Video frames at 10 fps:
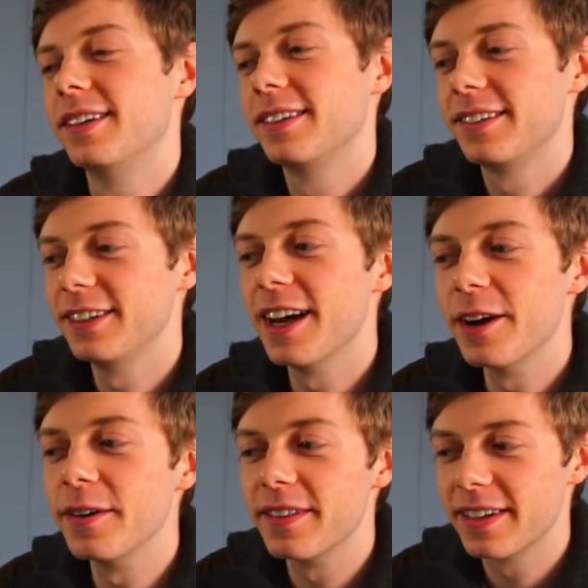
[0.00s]
you
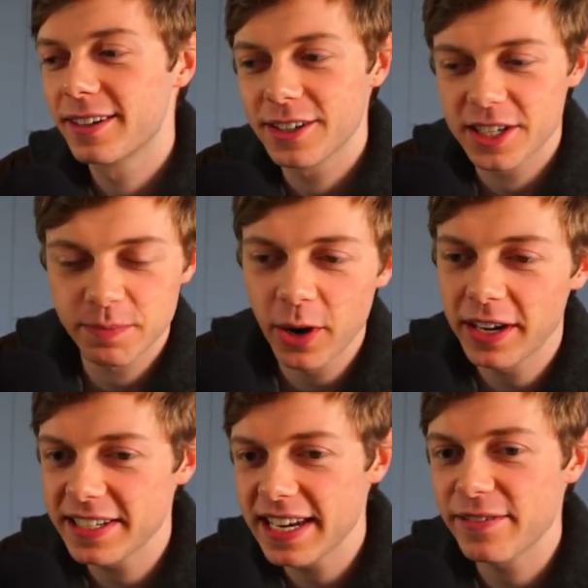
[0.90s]
know, because the
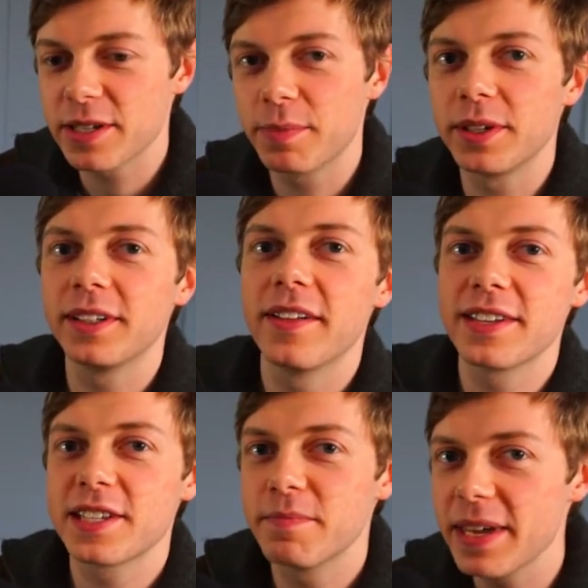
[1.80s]
spoil is inevitable, and
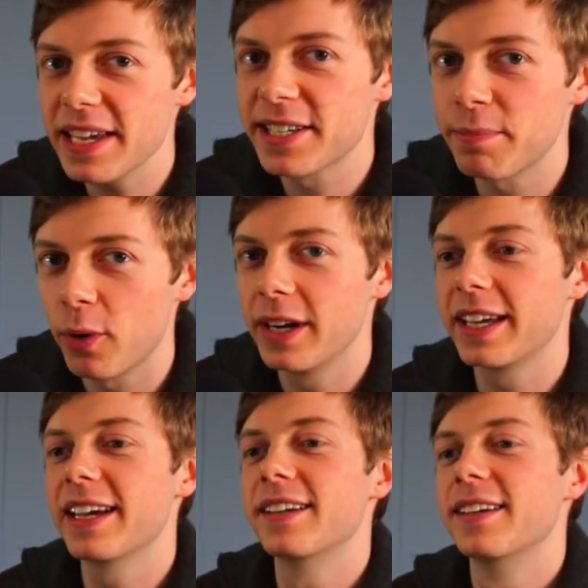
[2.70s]
this is me
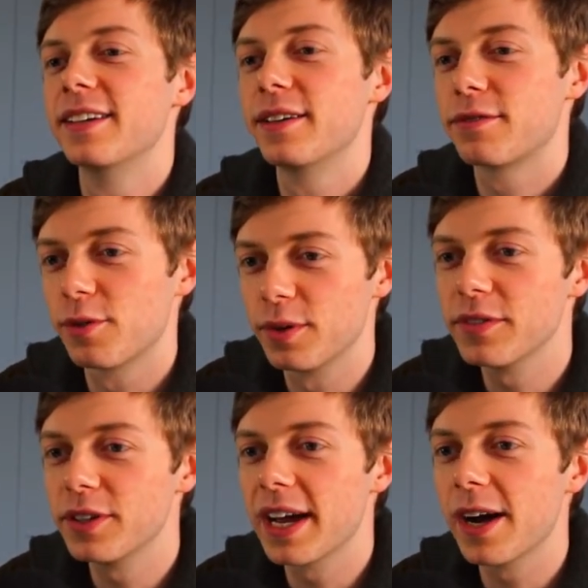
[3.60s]
spoiling it for all of
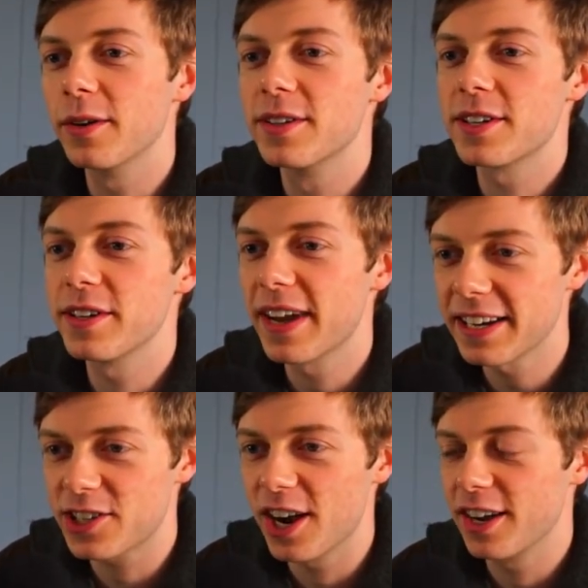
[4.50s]
you now. So you've
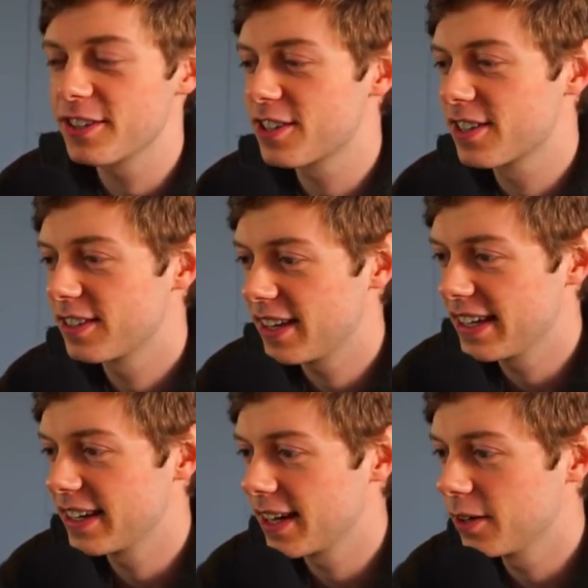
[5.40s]
had a chance. There
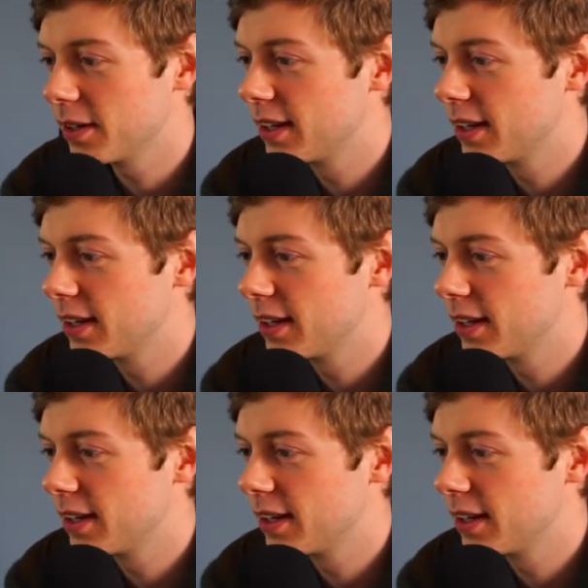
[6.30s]
you go.